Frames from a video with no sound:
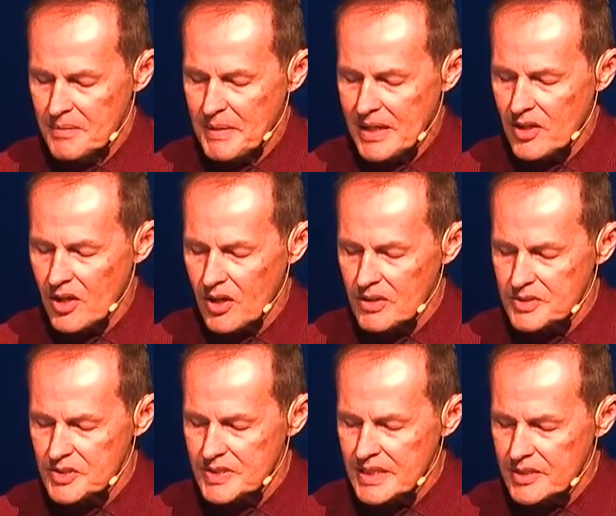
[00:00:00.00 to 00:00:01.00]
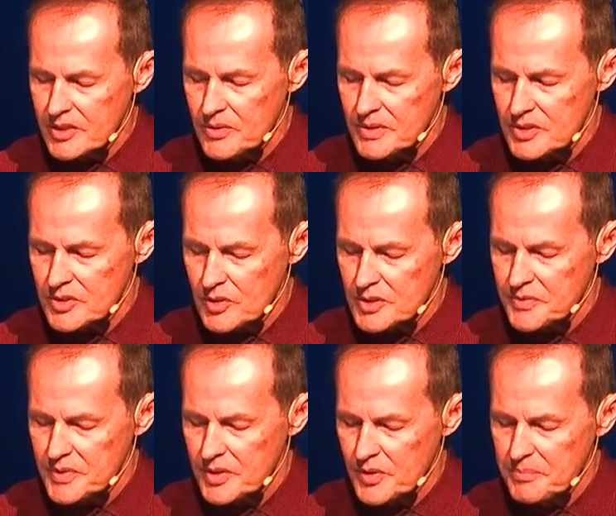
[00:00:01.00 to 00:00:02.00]
May our hearts seek you and search
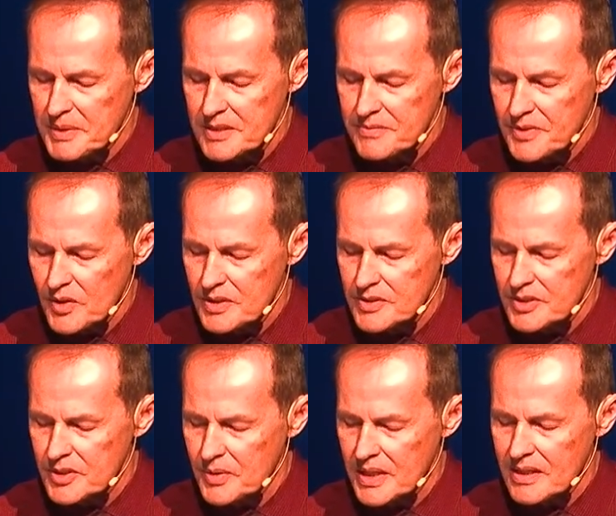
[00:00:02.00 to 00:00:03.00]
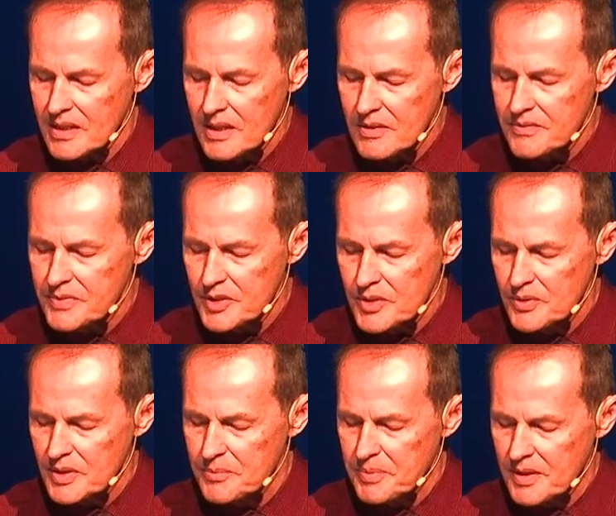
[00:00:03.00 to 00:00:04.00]
for you and be devoted to you and love
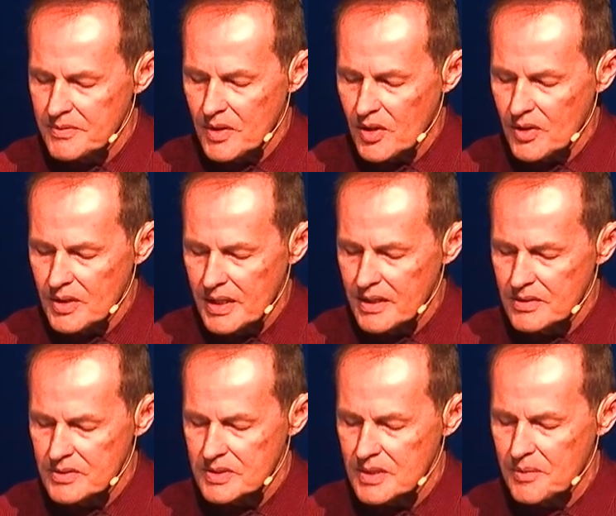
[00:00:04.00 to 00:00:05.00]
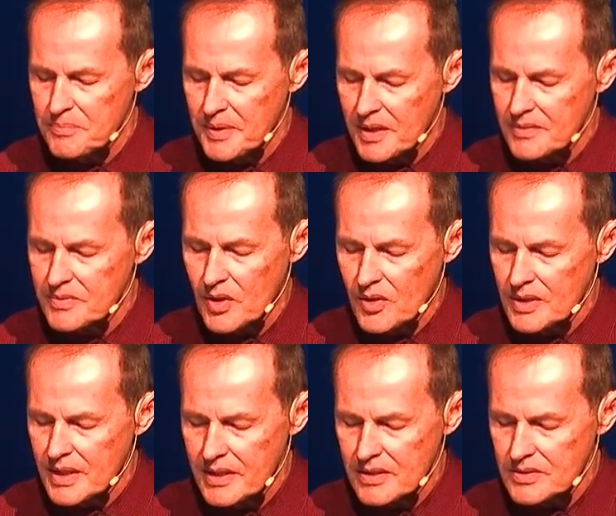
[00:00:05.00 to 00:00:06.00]
you above all
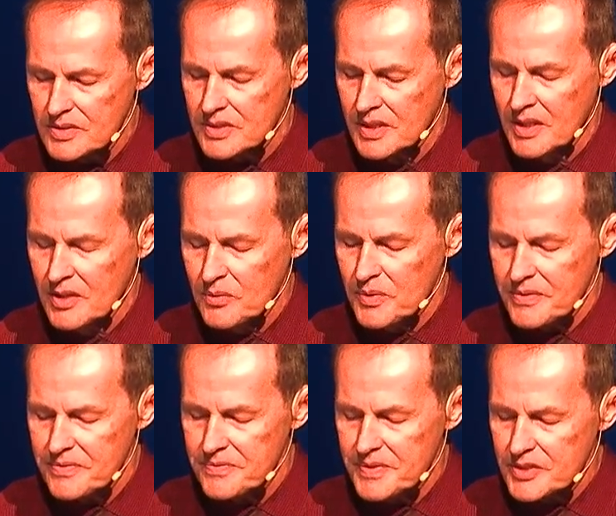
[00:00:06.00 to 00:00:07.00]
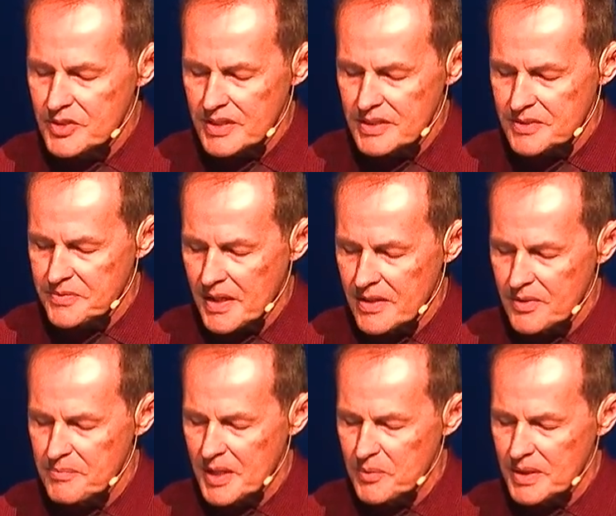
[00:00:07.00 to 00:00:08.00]
else, with vigilance, Father.
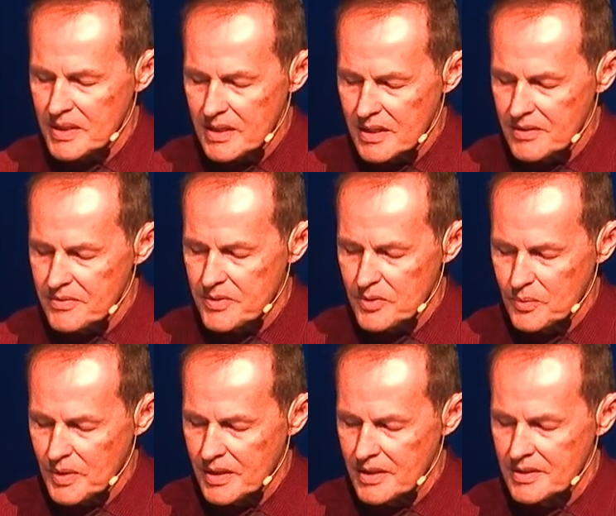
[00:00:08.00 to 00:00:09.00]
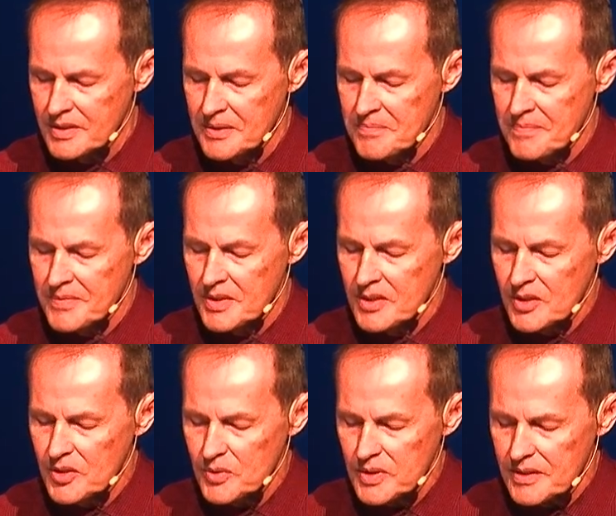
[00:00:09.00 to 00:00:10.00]
May we love the one
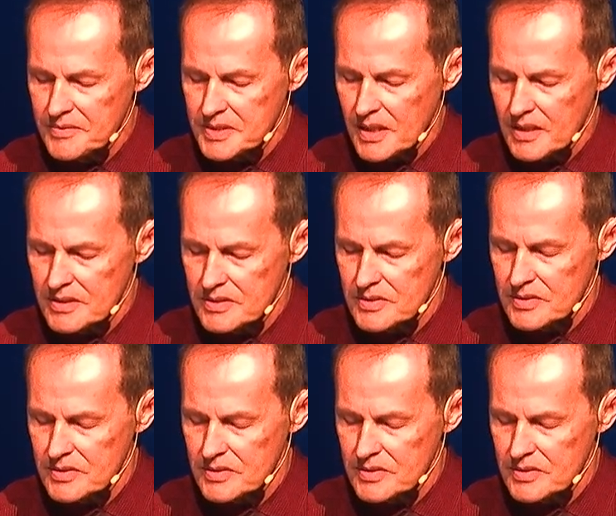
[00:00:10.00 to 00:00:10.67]
who loves us.